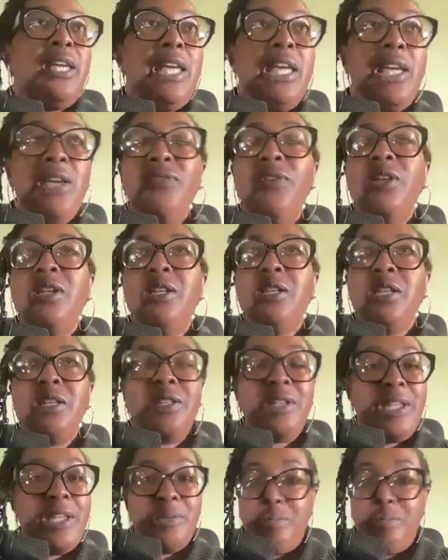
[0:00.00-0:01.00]
even
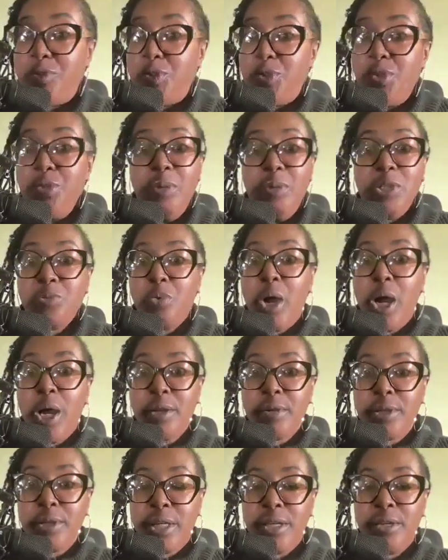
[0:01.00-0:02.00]
too much
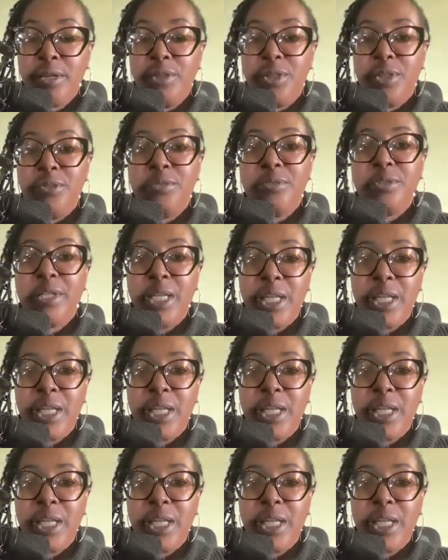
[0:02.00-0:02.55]
water will kill you.